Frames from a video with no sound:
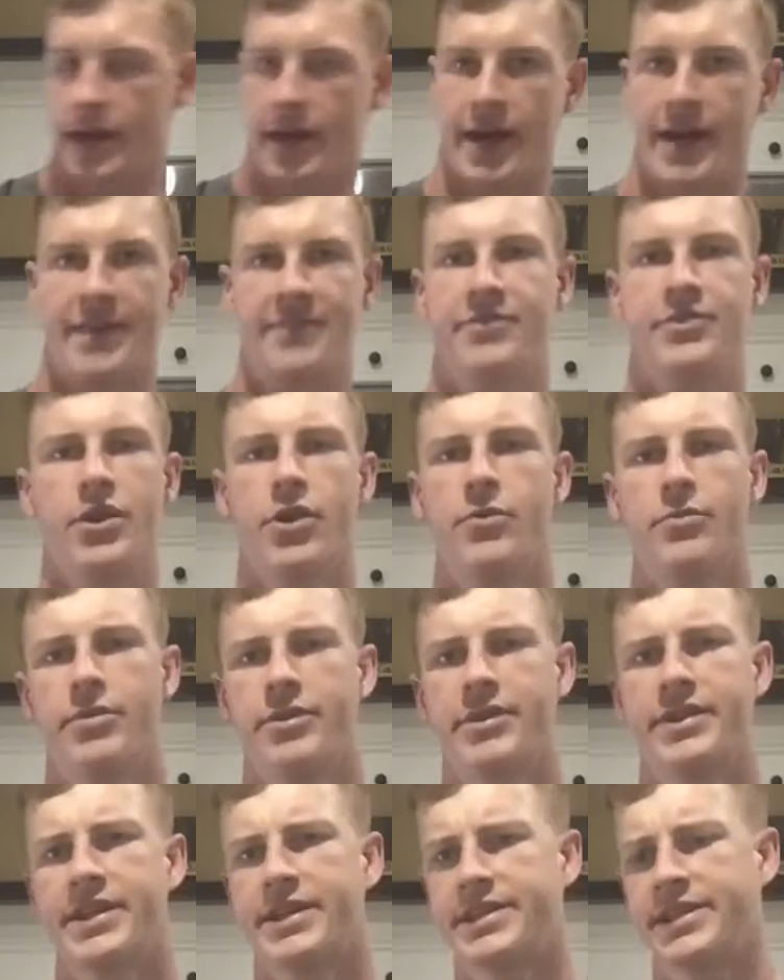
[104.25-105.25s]
And if you don't
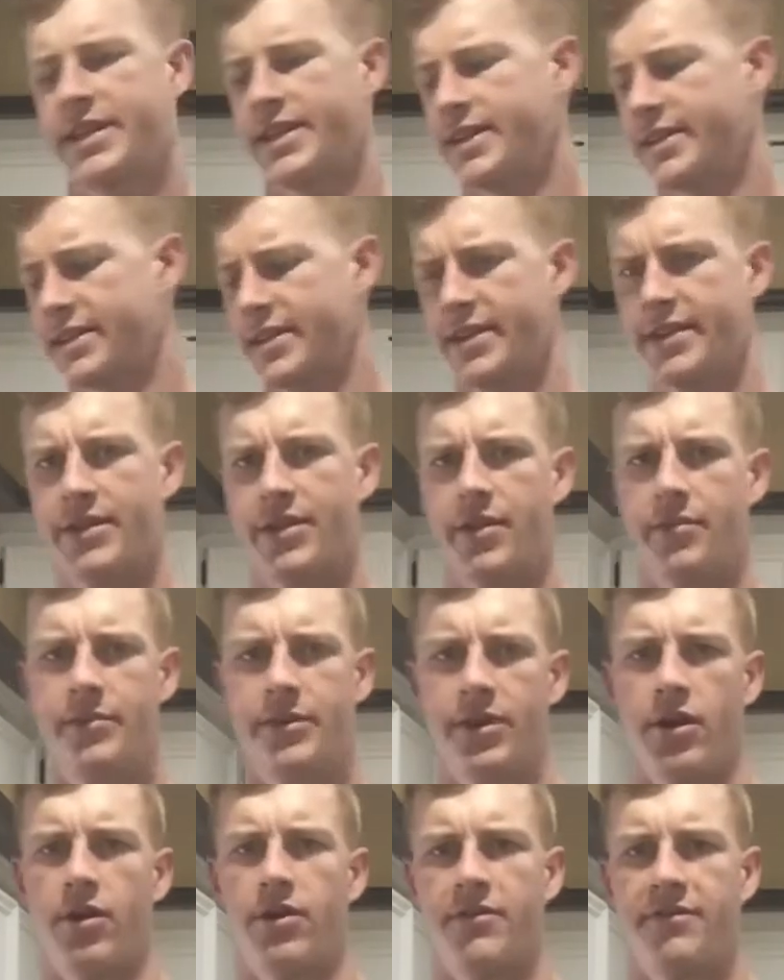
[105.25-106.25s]
put this in, then they'll
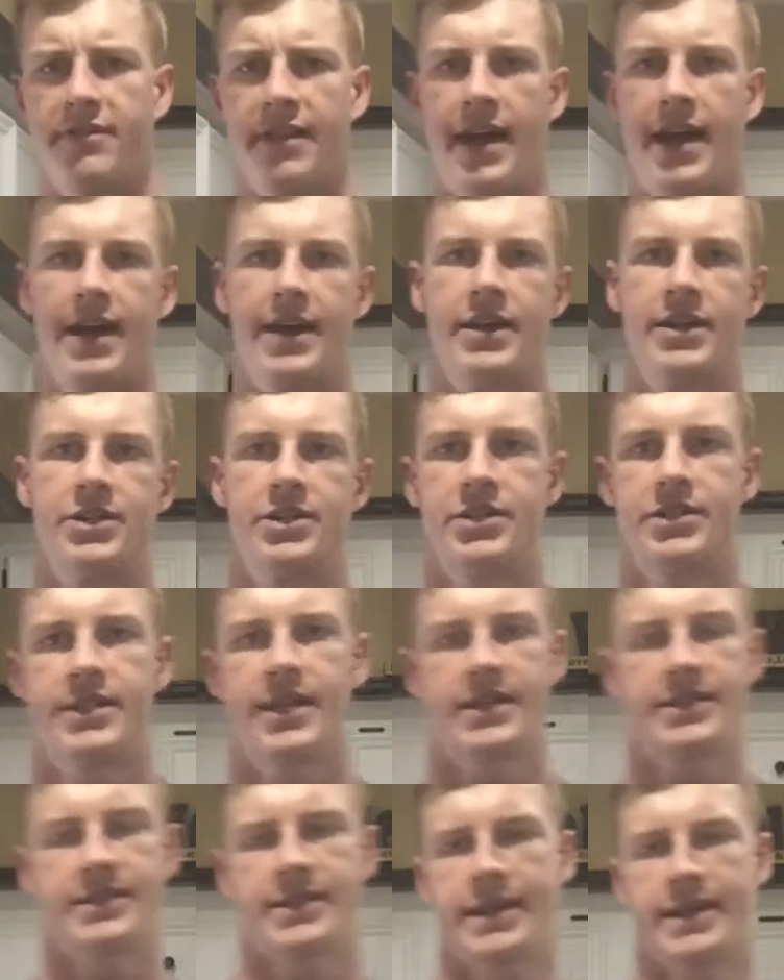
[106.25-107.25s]
be all flat and it just
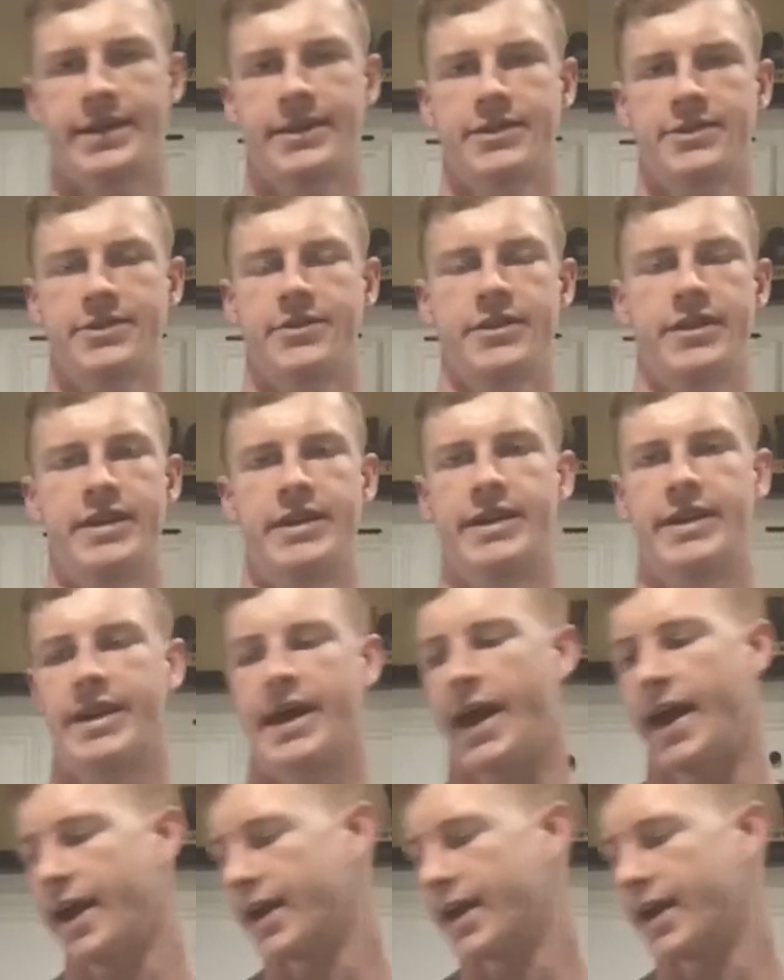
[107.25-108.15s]
tastes like you're eating